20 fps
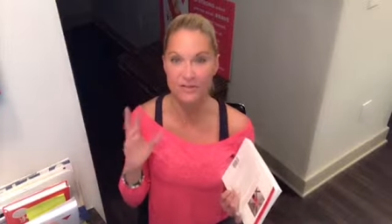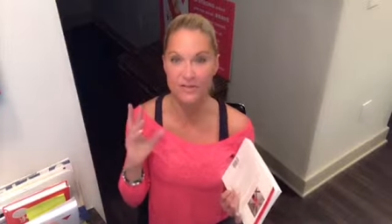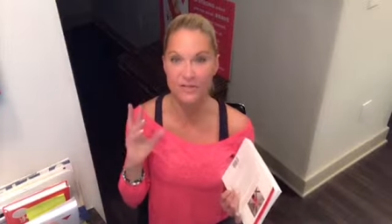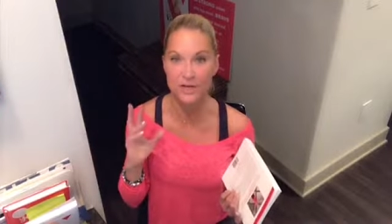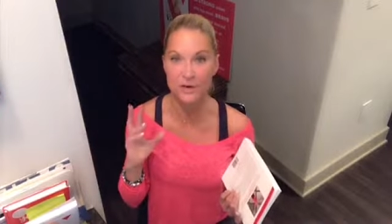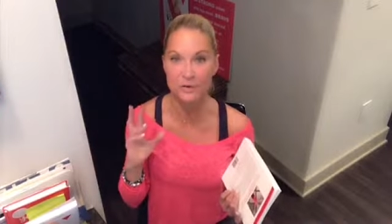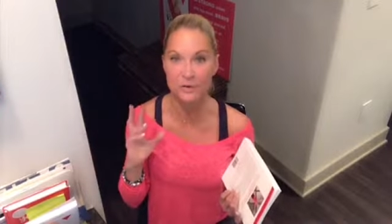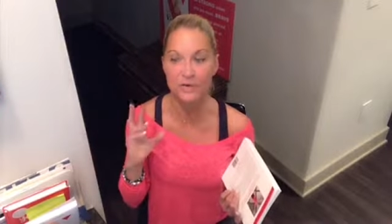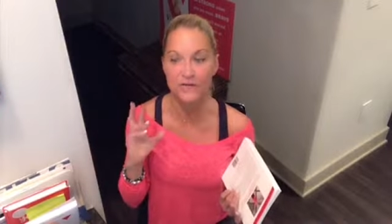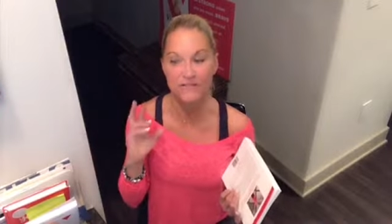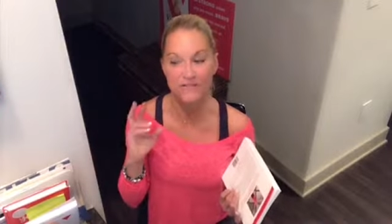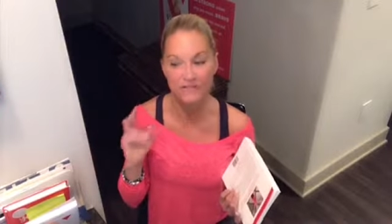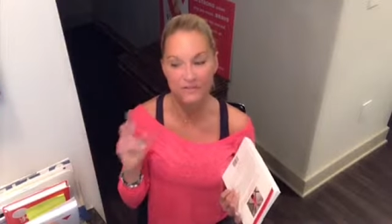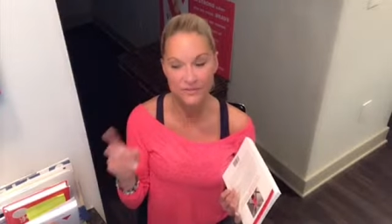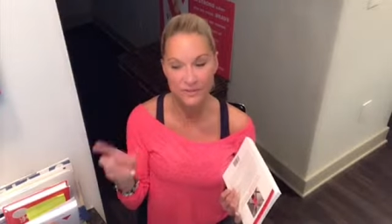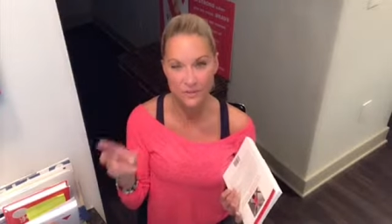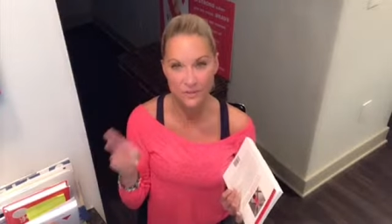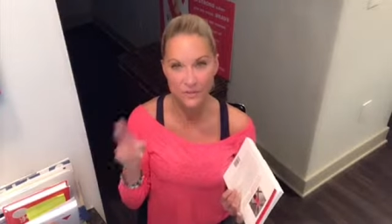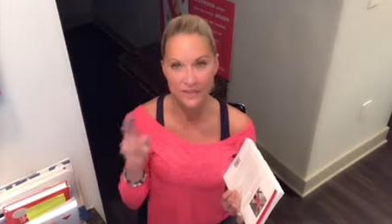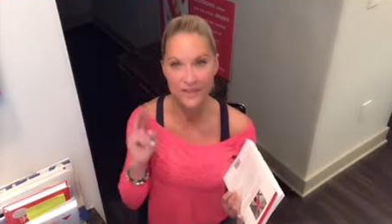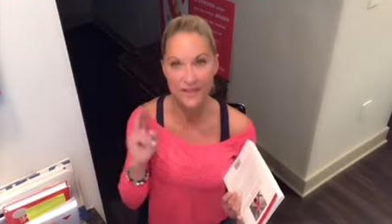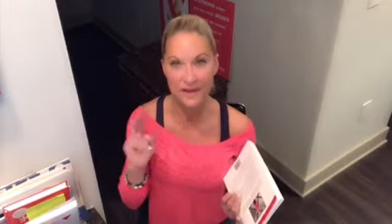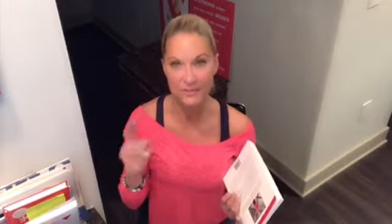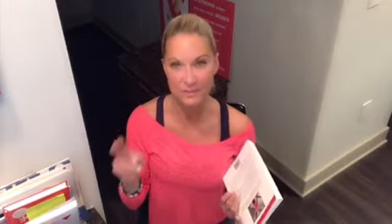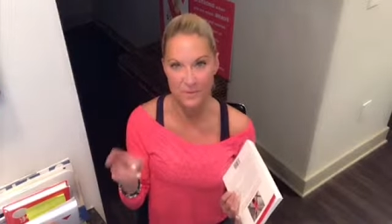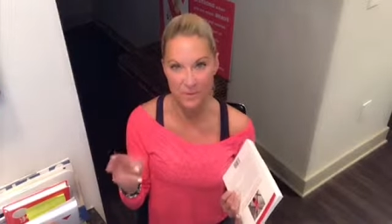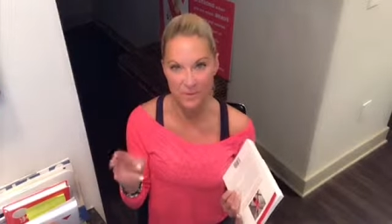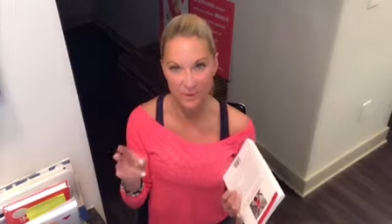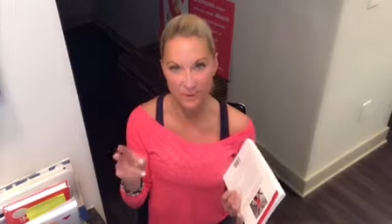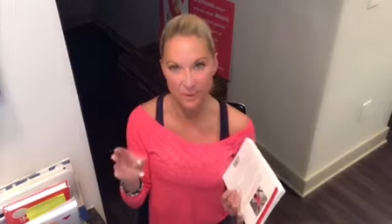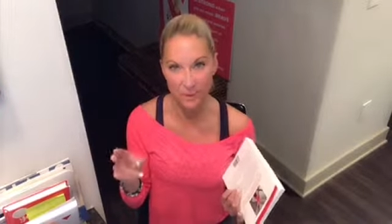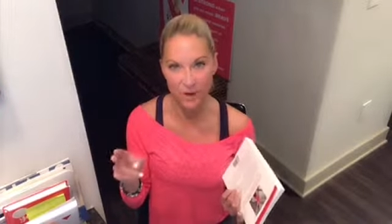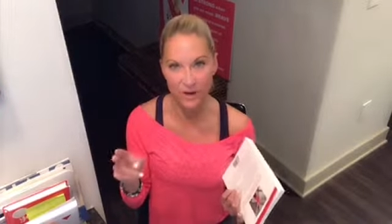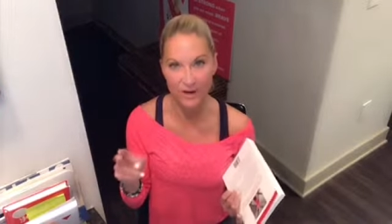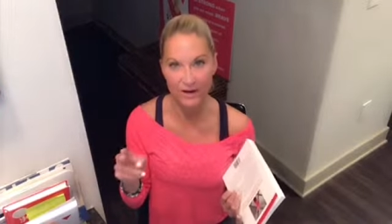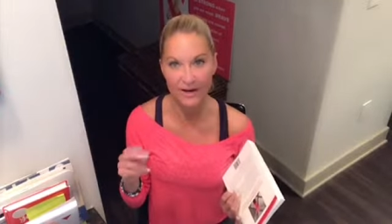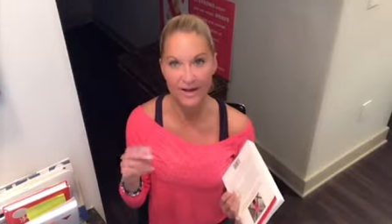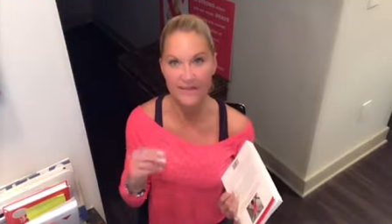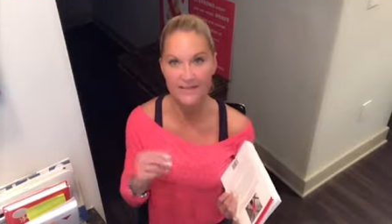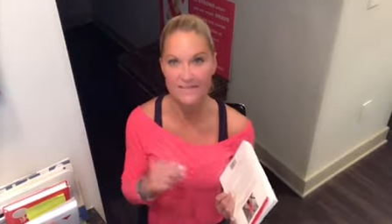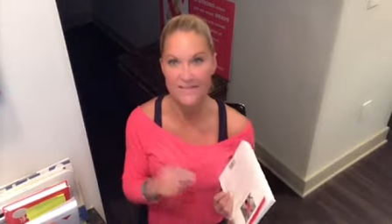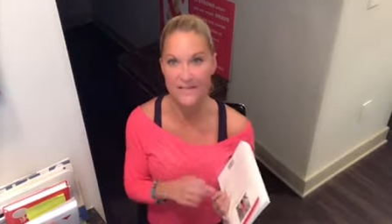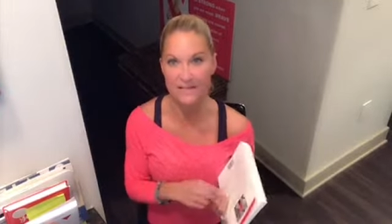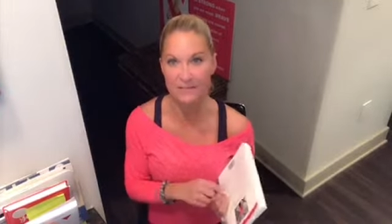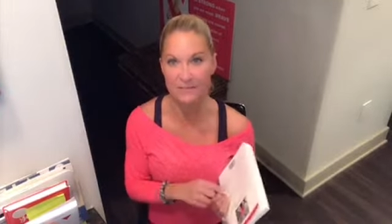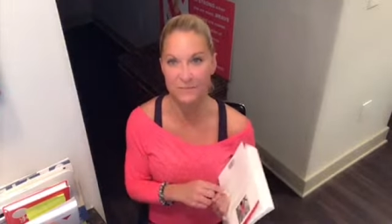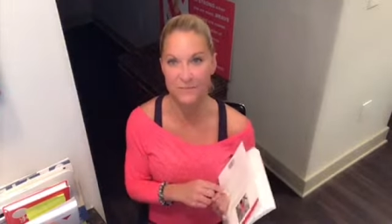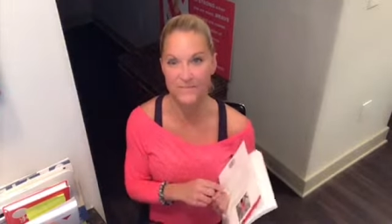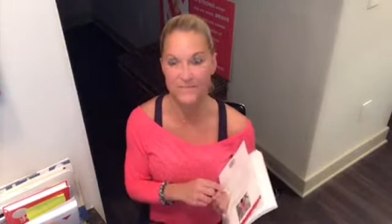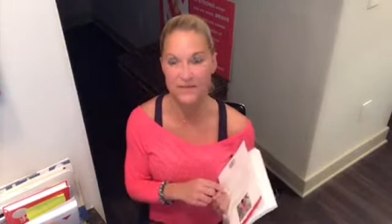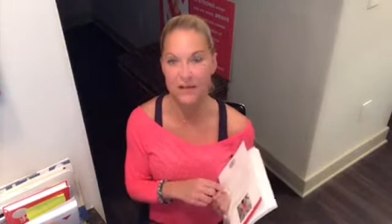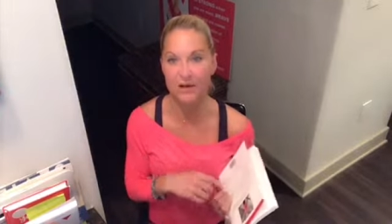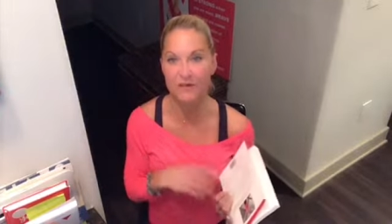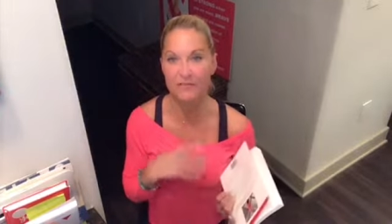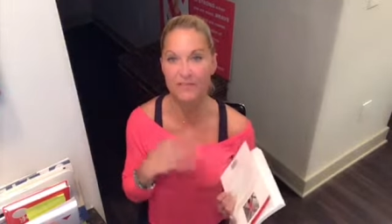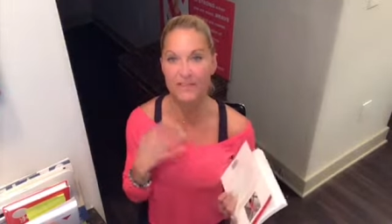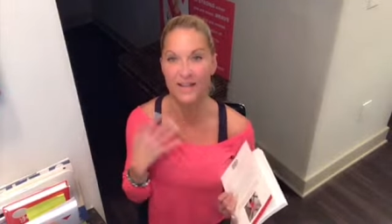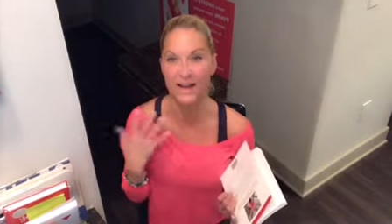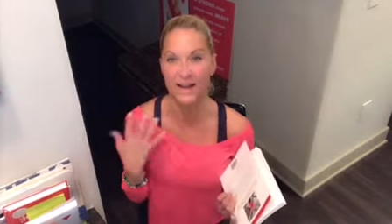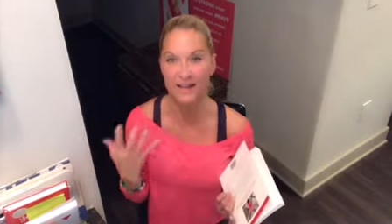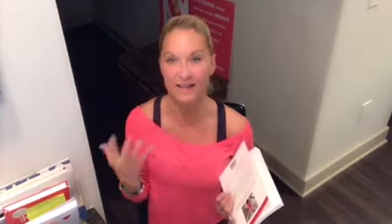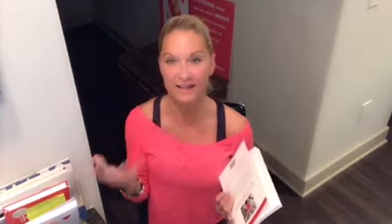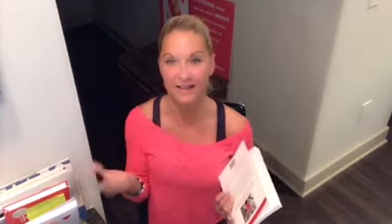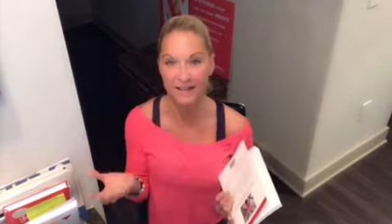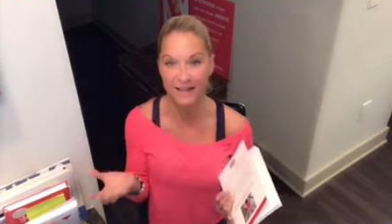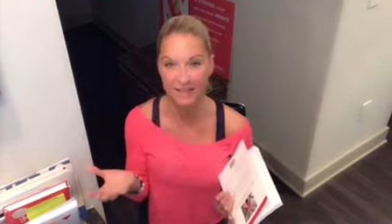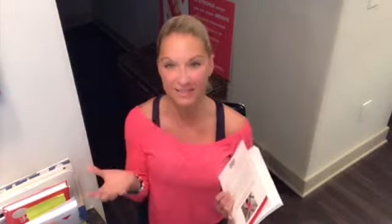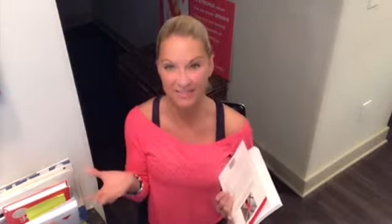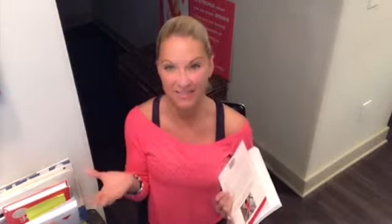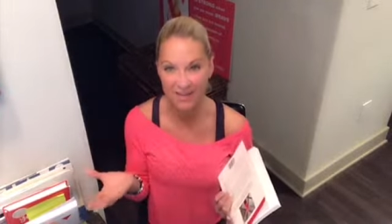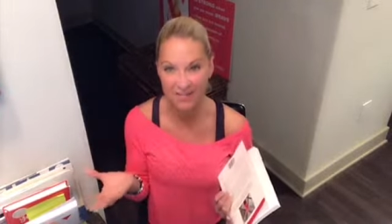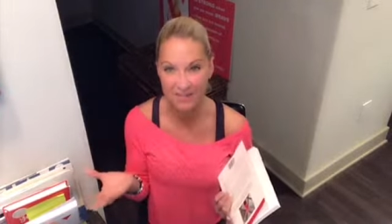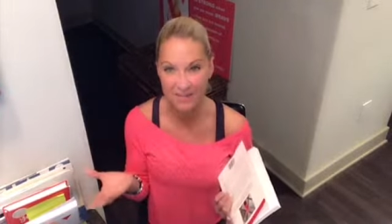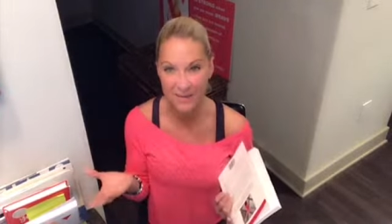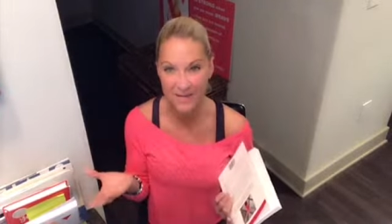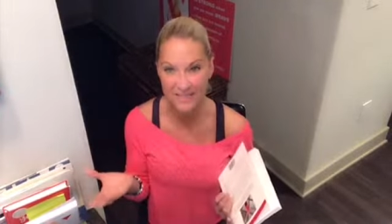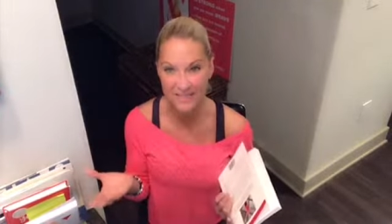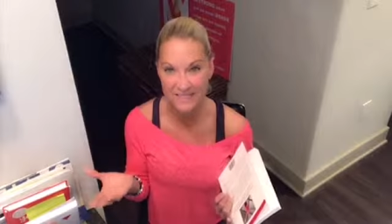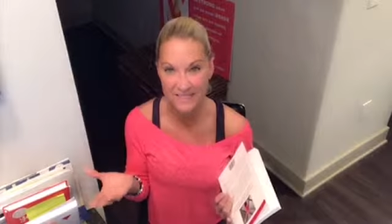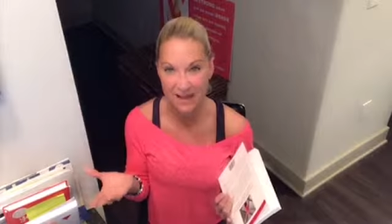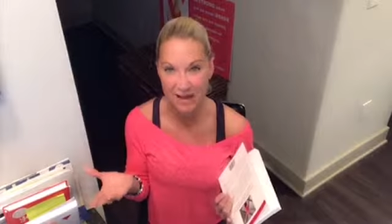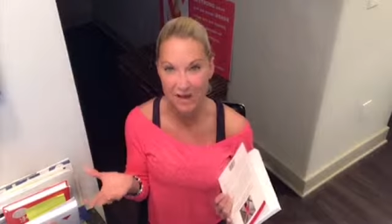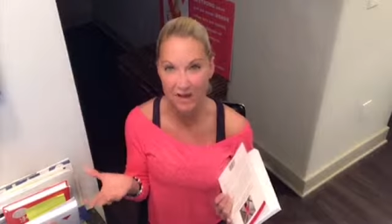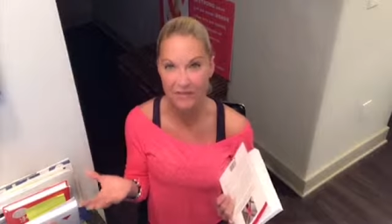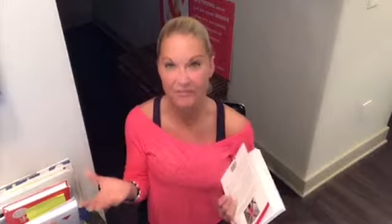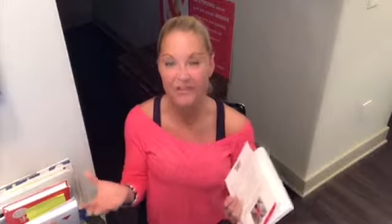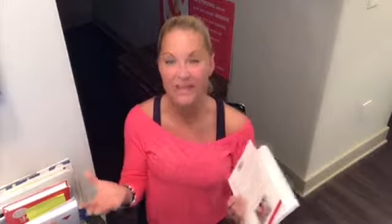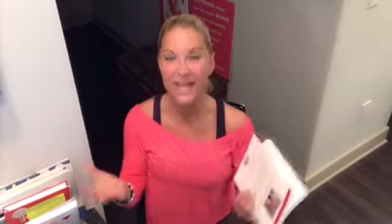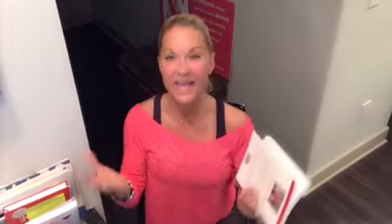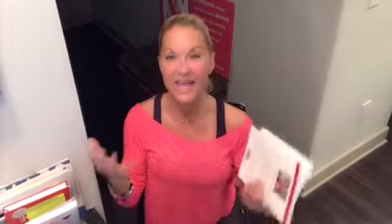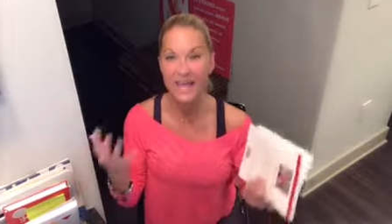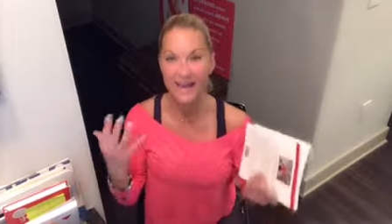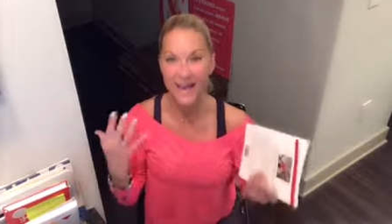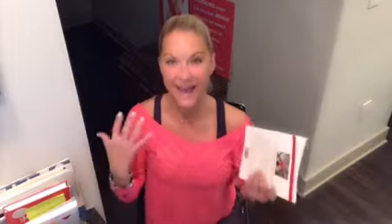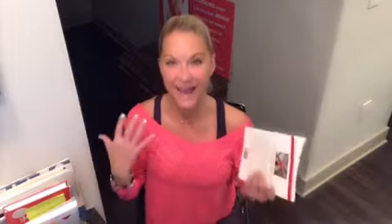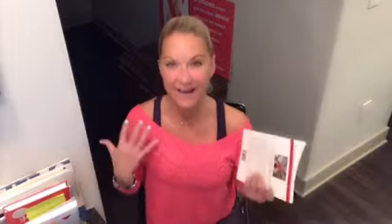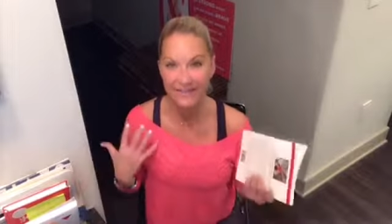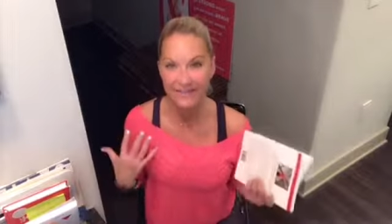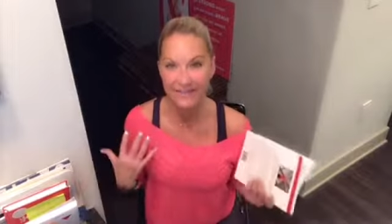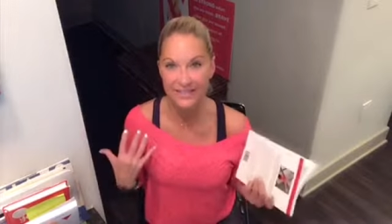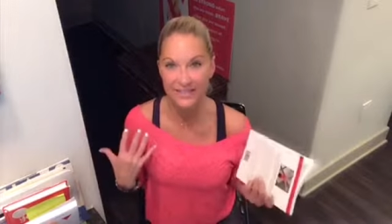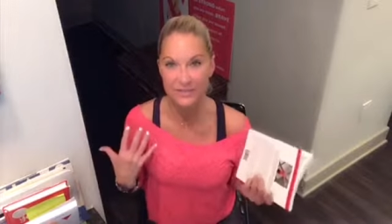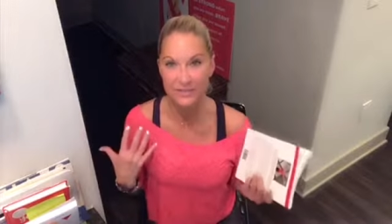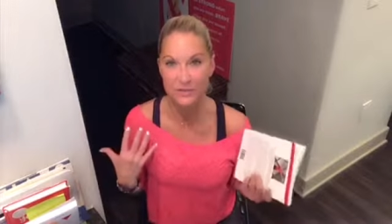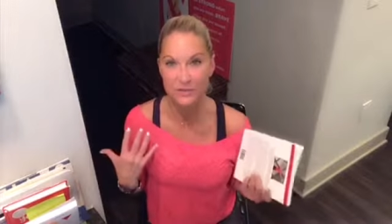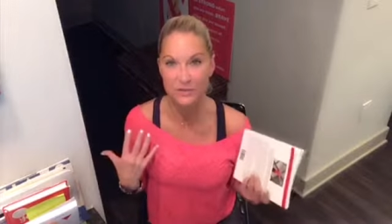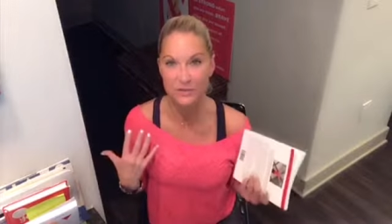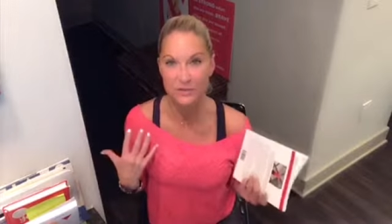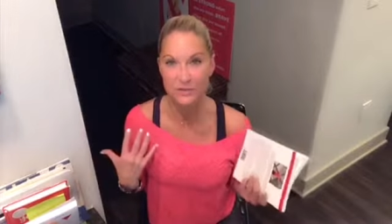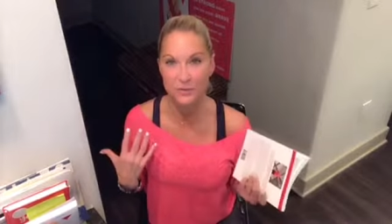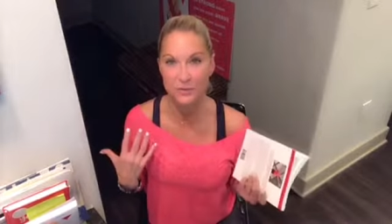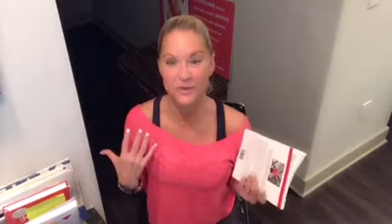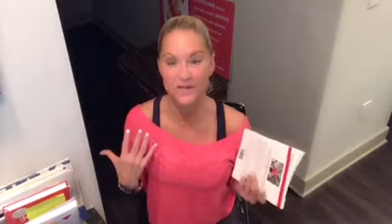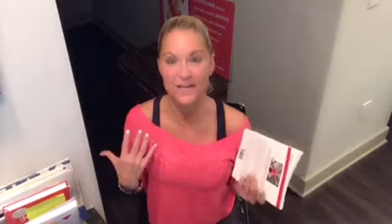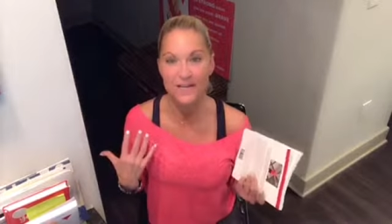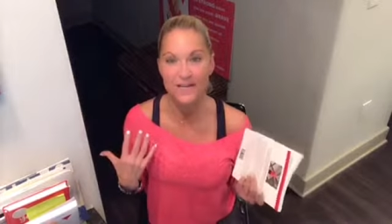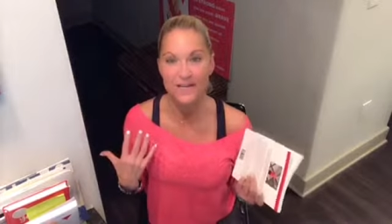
So doing that mirror work and telling myself that I love myself, and having to